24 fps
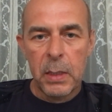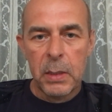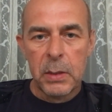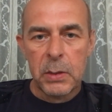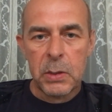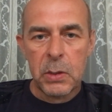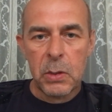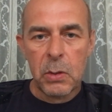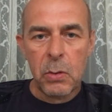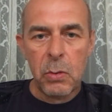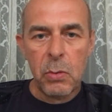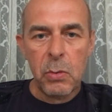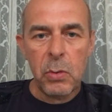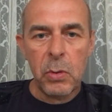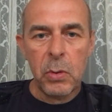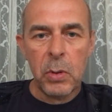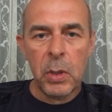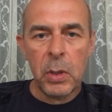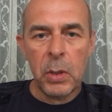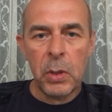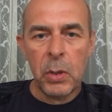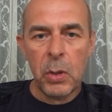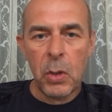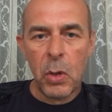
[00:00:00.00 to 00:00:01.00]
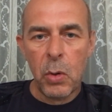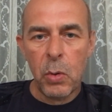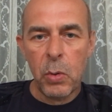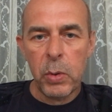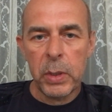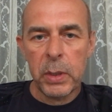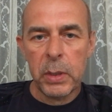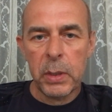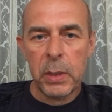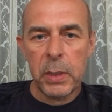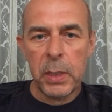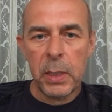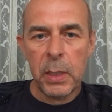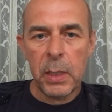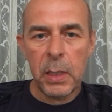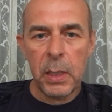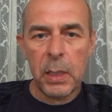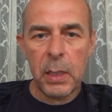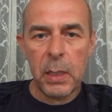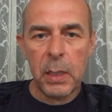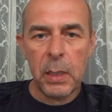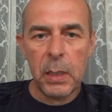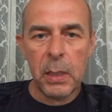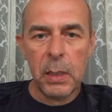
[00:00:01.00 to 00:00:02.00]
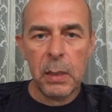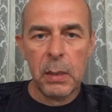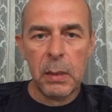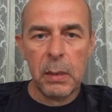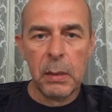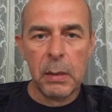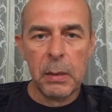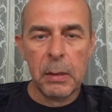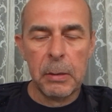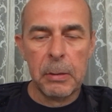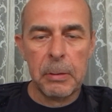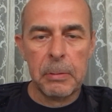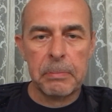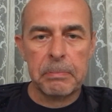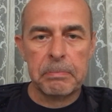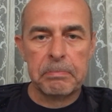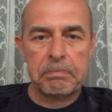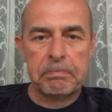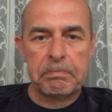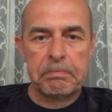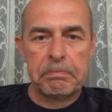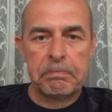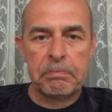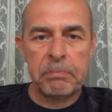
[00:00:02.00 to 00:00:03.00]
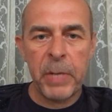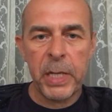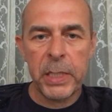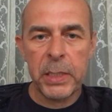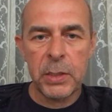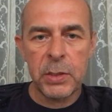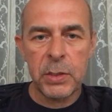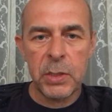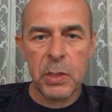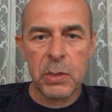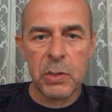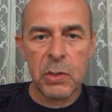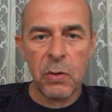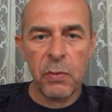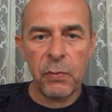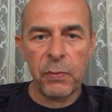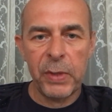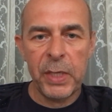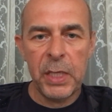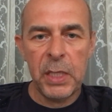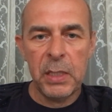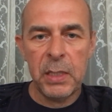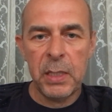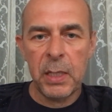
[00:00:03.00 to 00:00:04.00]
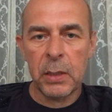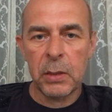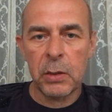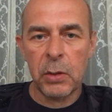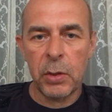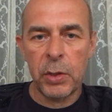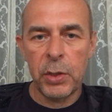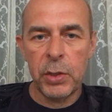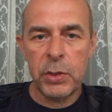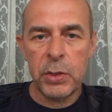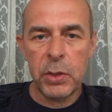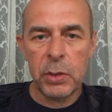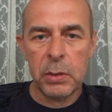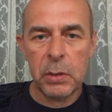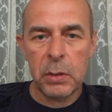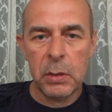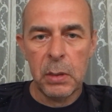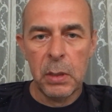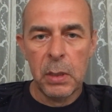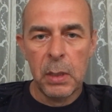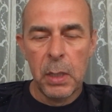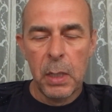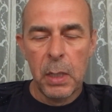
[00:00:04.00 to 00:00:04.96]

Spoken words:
So knowing the managers of Indian origin,